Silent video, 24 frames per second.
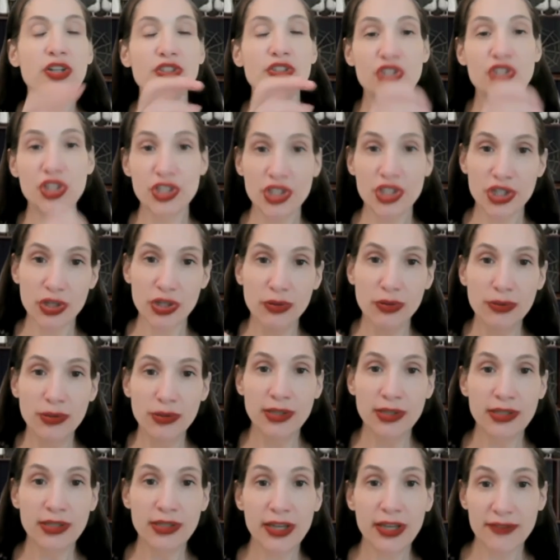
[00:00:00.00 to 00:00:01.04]
do,
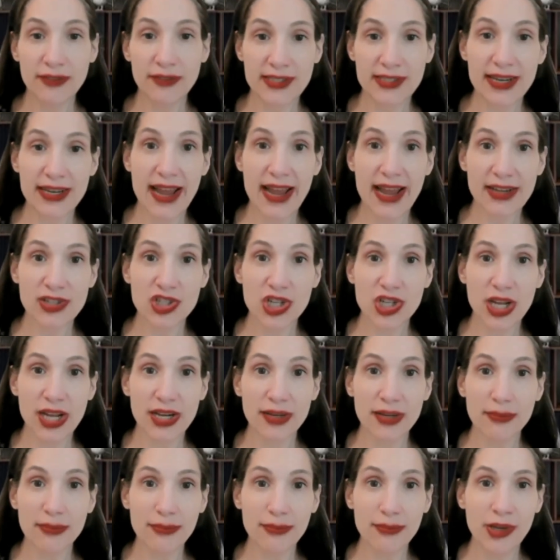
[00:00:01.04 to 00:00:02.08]
if it's an action
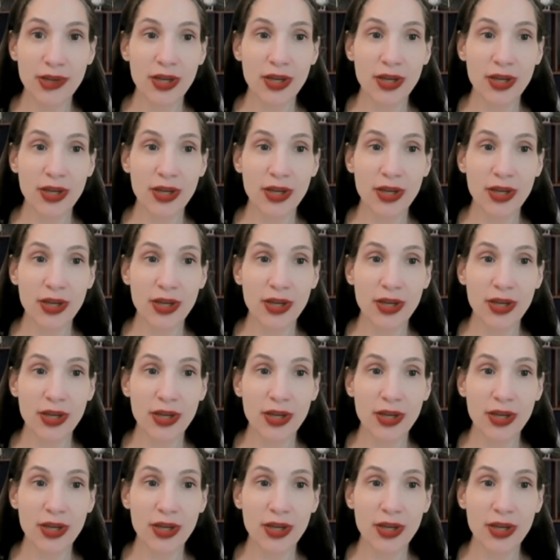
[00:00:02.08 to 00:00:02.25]
item,